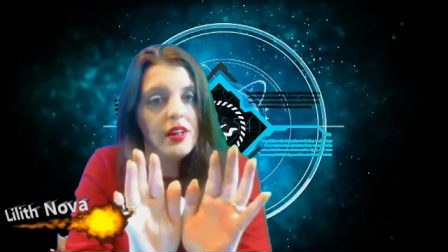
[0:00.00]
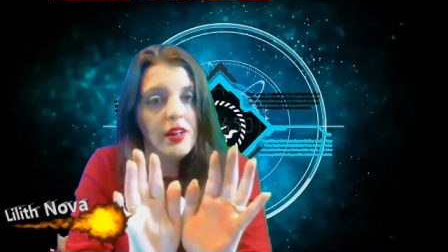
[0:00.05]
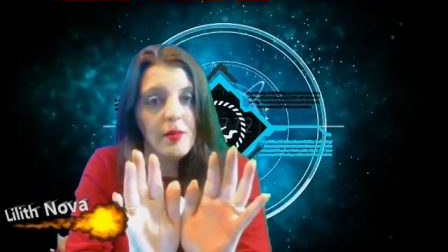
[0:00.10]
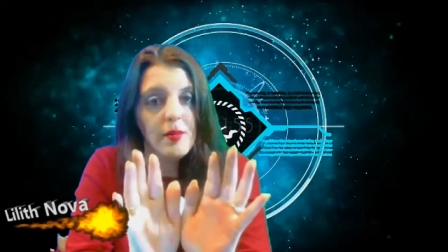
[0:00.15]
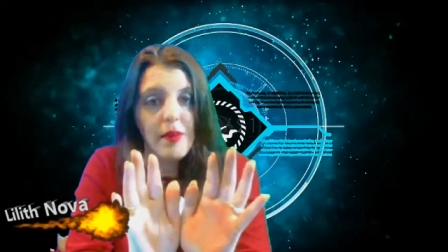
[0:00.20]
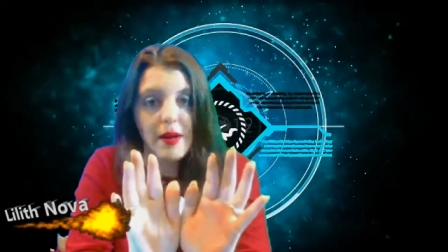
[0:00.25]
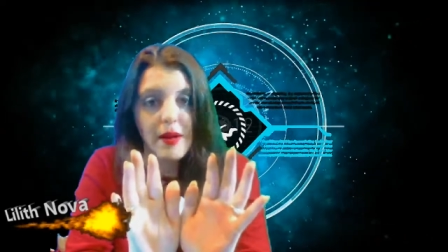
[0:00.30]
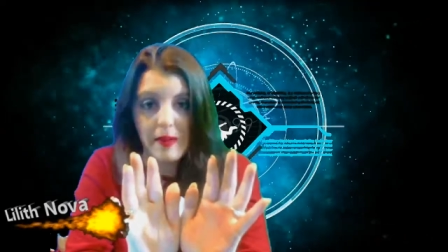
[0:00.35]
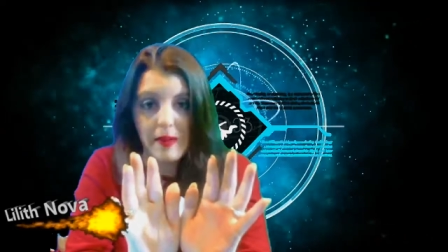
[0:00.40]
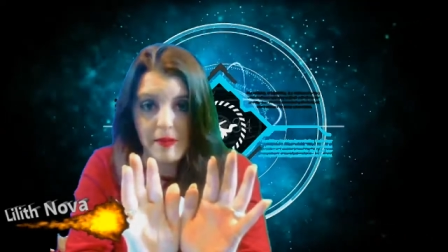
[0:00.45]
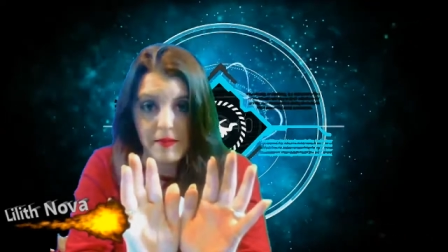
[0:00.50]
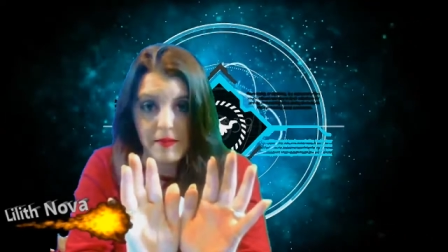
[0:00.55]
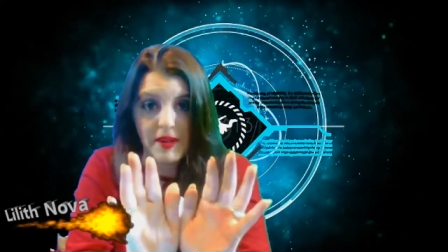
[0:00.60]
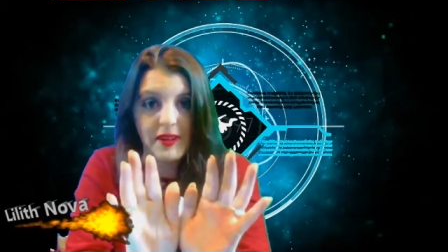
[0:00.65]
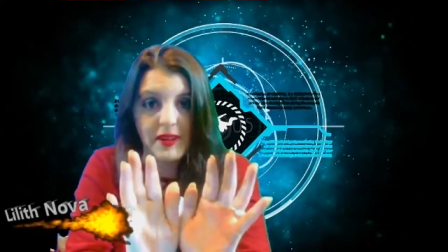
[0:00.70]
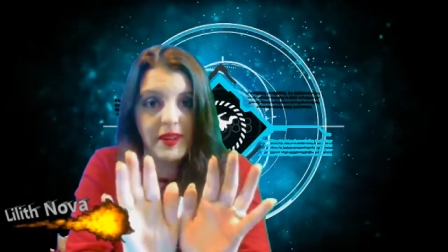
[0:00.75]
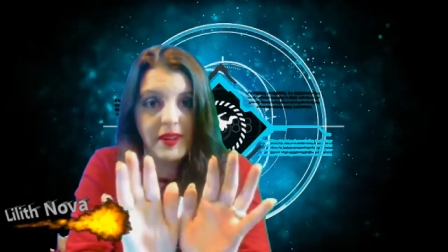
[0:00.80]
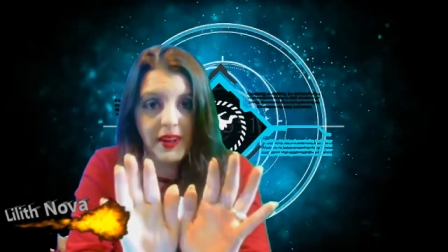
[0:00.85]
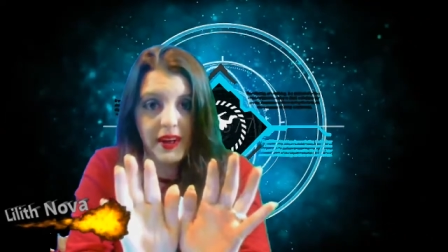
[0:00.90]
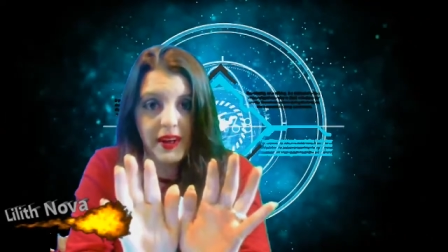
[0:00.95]
it about made me
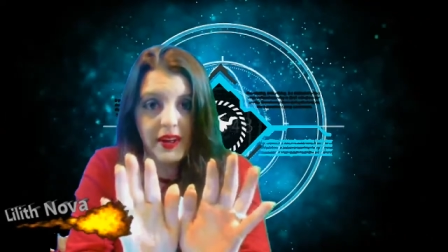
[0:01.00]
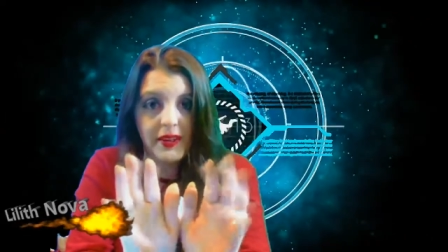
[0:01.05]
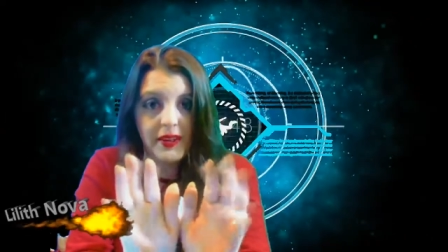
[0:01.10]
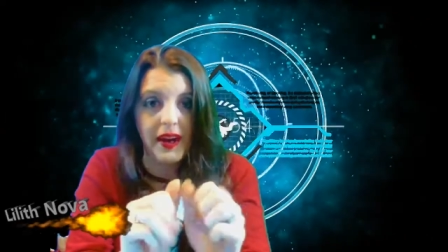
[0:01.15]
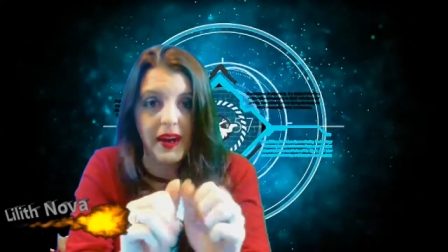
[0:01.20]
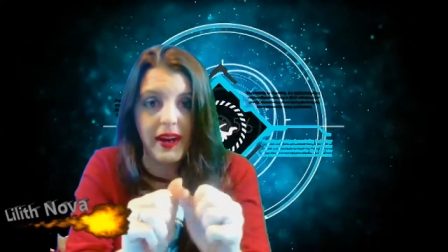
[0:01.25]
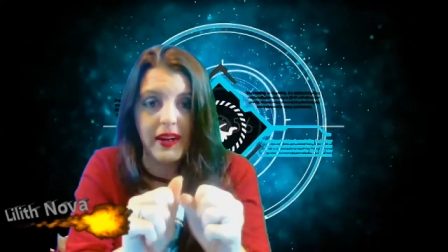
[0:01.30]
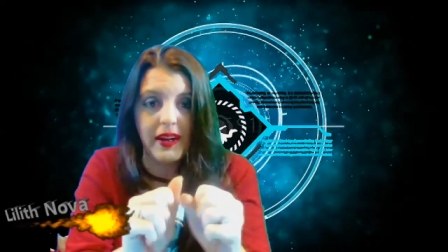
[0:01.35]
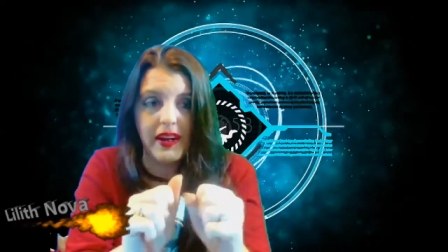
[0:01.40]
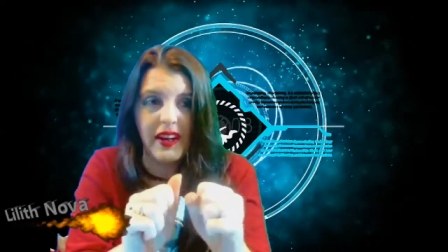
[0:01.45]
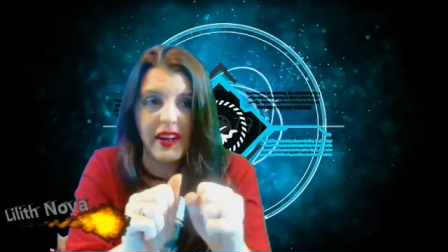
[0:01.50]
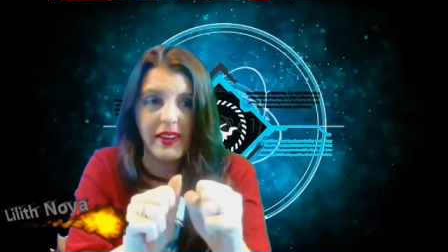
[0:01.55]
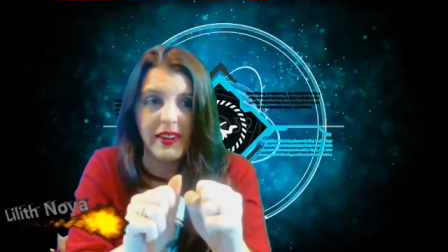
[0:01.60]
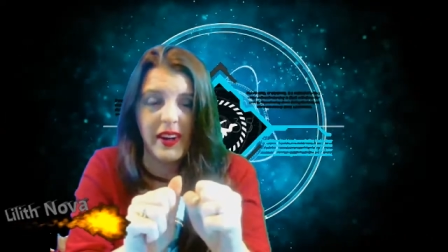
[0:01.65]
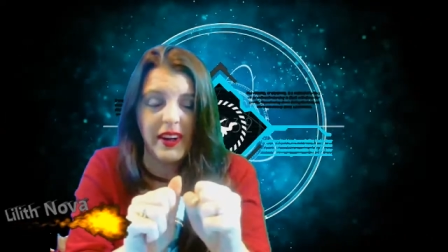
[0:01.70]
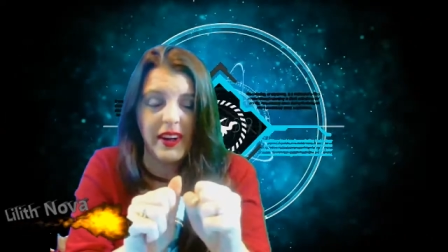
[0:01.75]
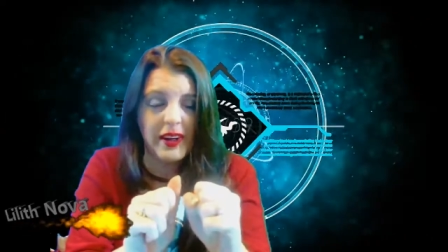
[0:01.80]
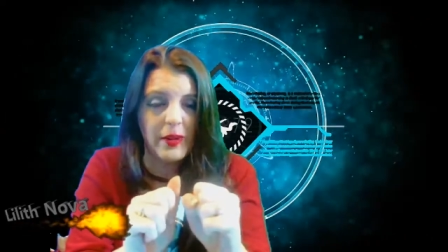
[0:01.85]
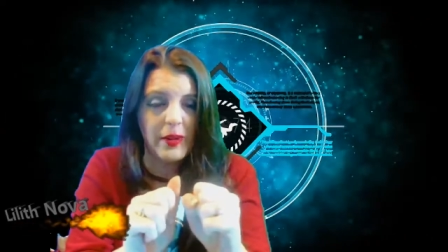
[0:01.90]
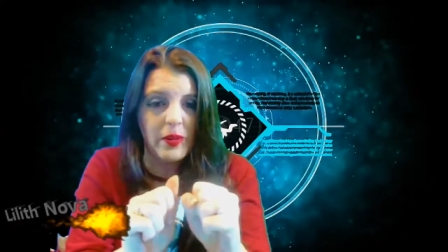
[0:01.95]
sick and it
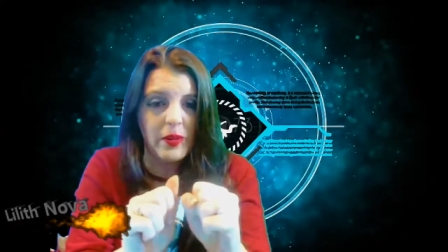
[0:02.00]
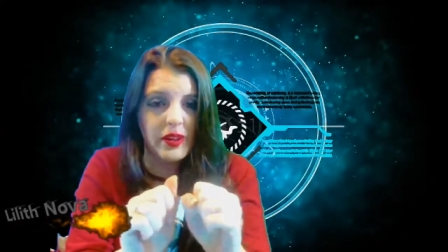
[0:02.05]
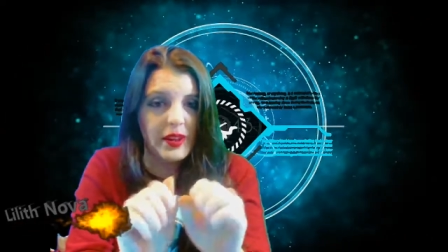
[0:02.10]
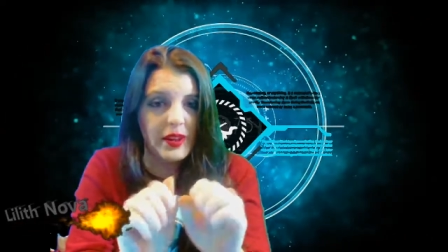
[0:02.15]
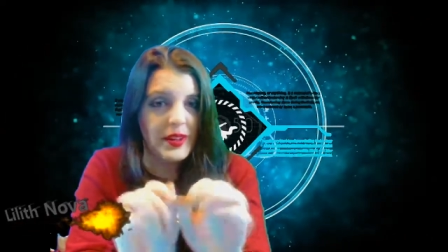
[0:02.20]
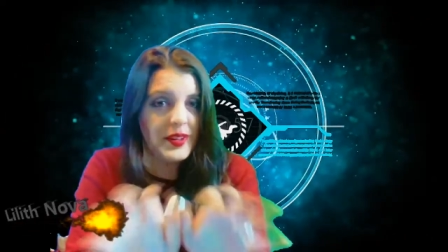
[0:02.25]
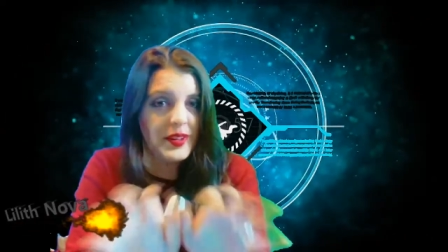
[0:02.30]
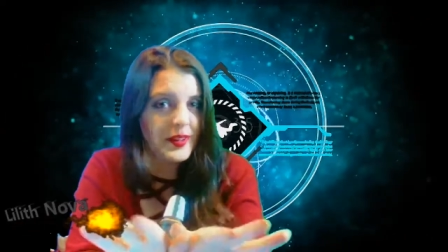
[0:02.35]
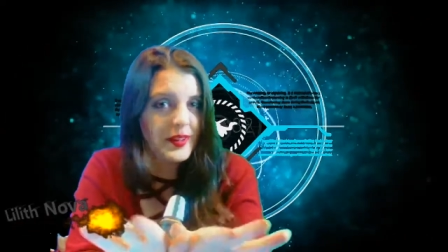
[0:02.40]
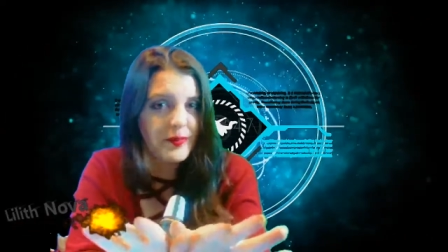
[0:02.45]
kind of really